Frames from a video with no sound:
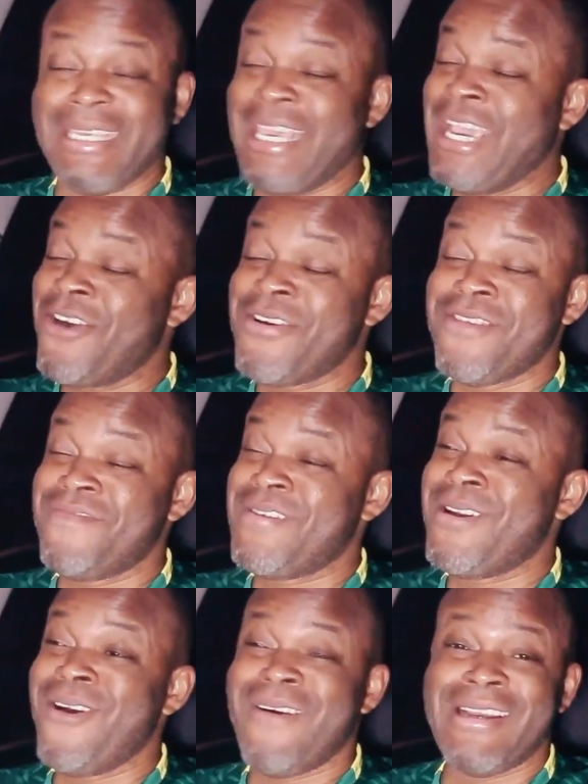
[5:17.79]
He don't
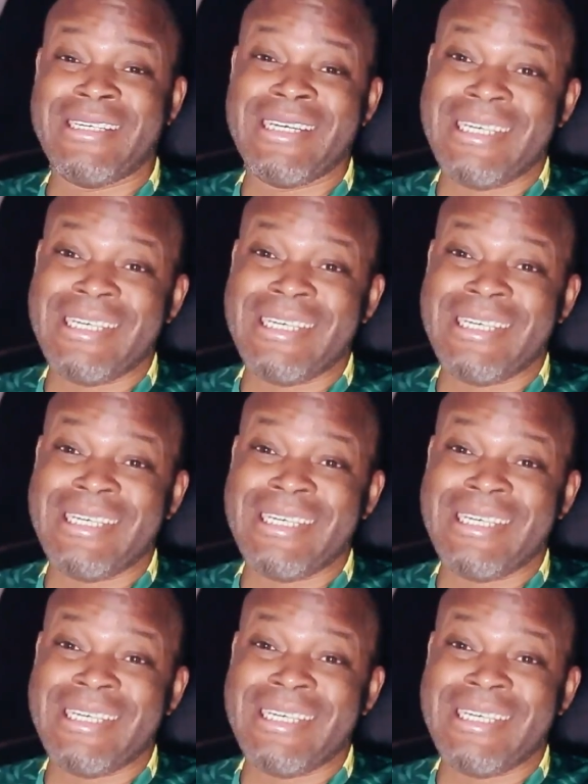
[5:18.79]
even know what to